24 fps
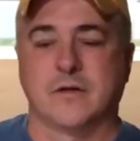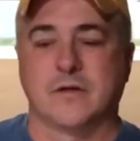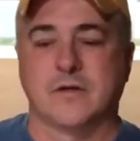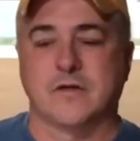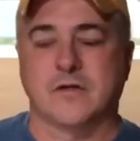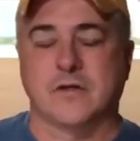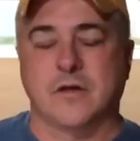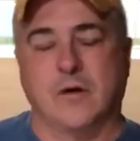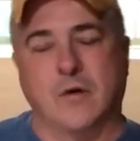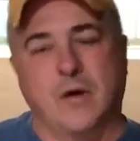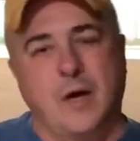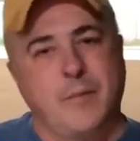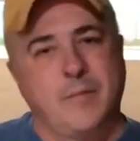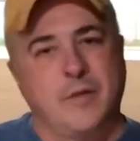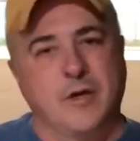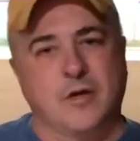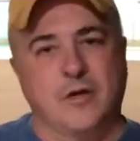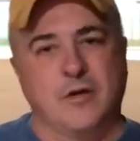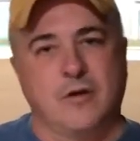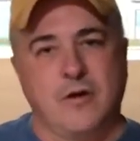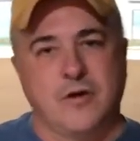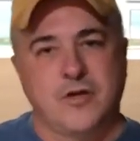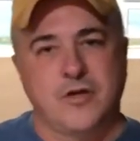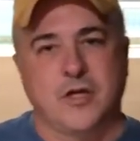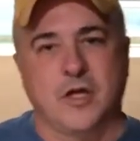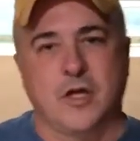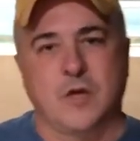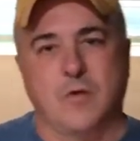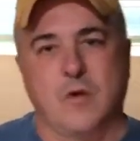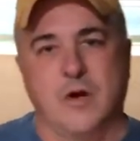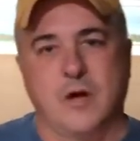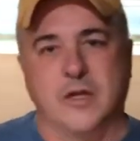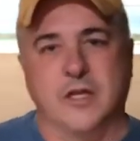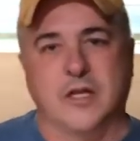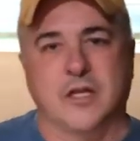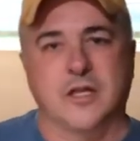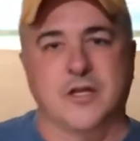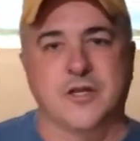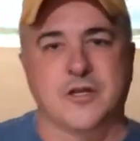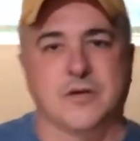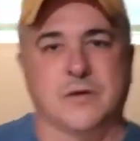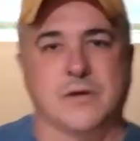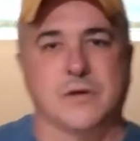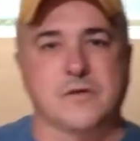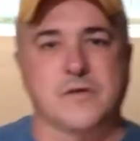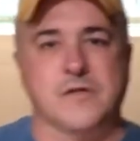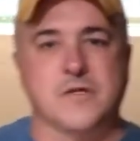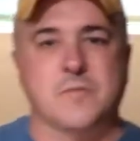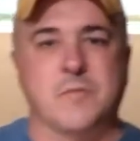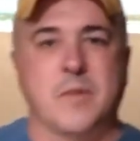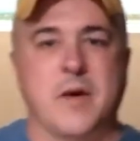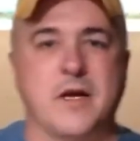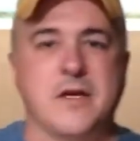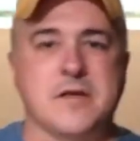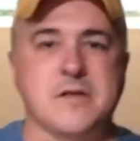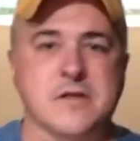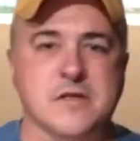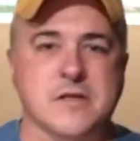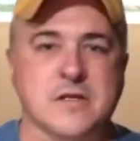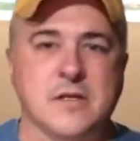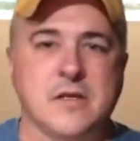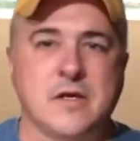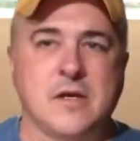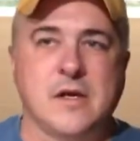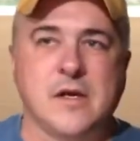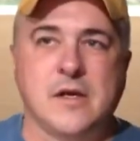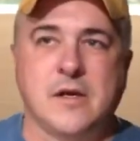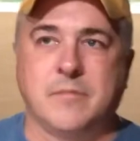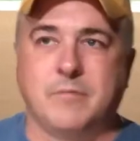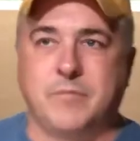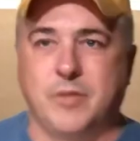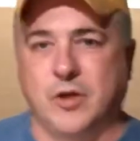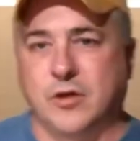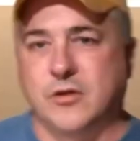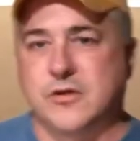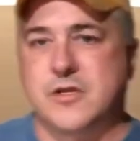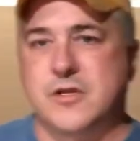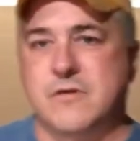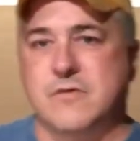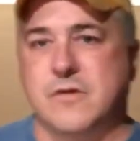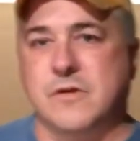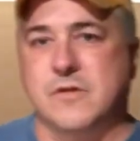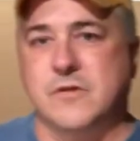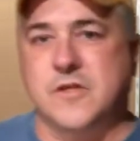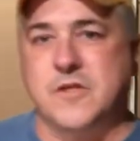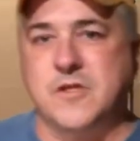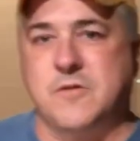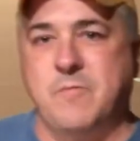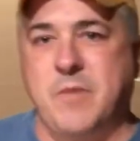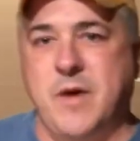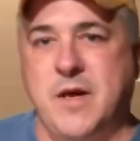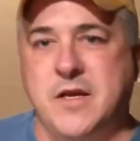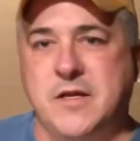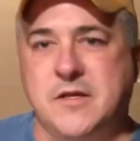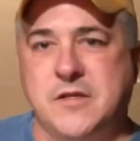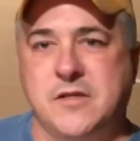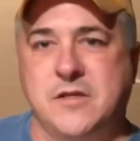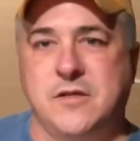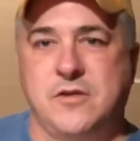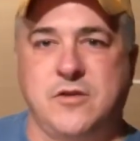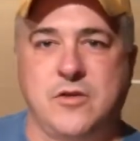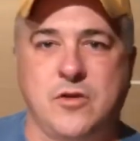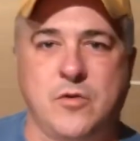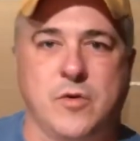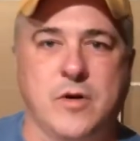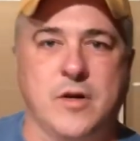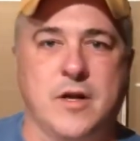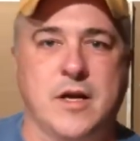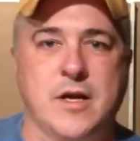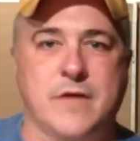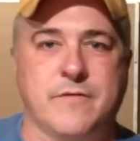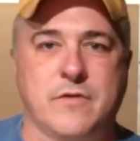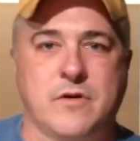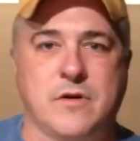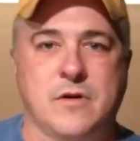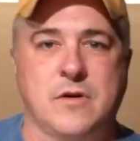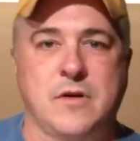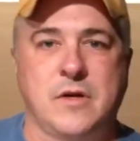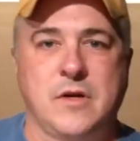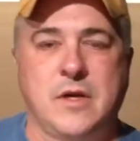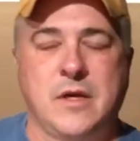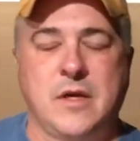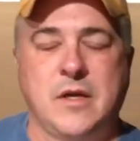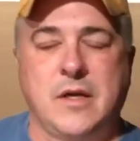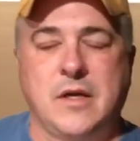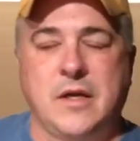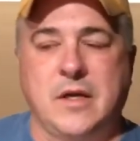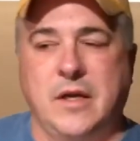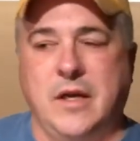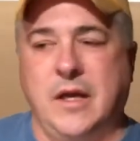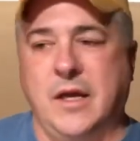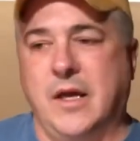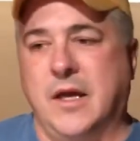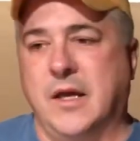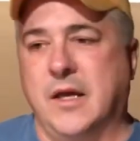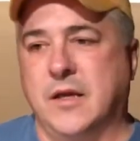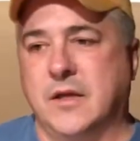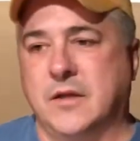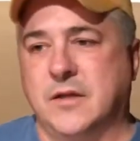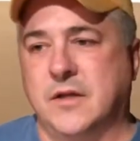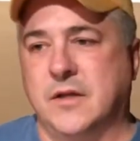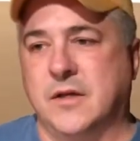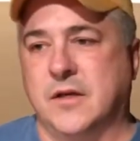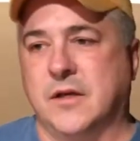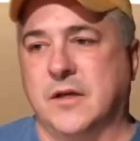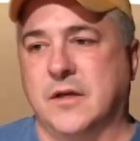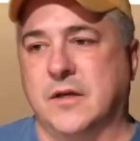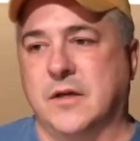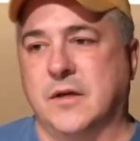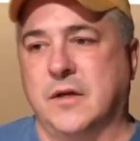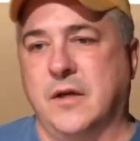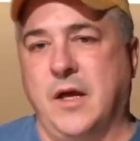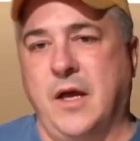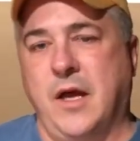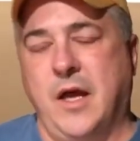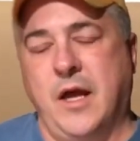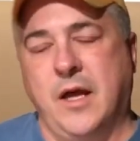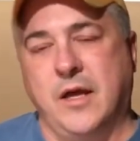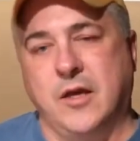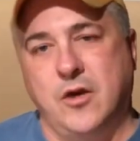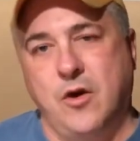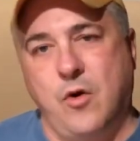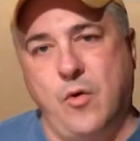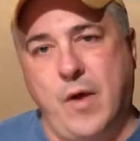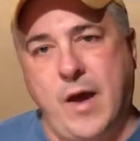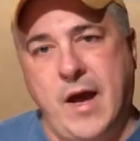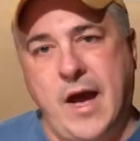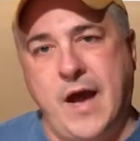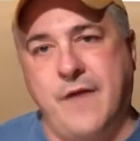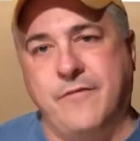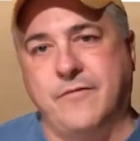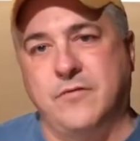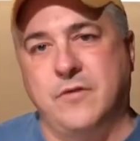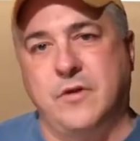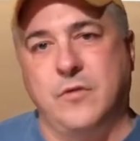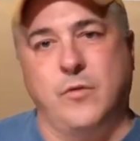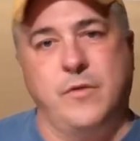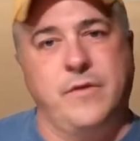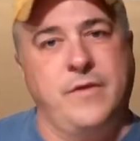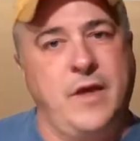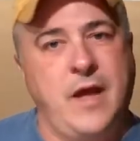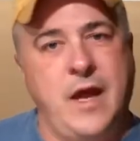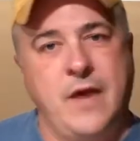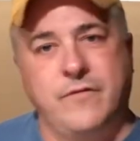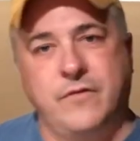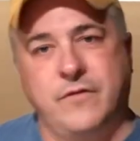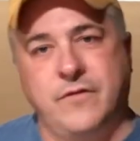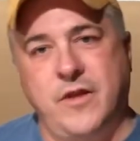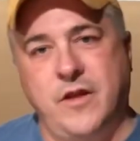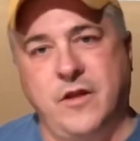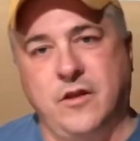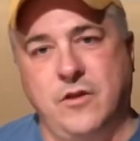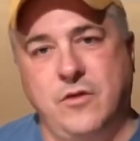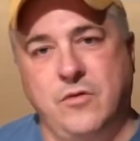So I'm encouraging you all to get your own space, build your own space, do whatever, and go after it with everything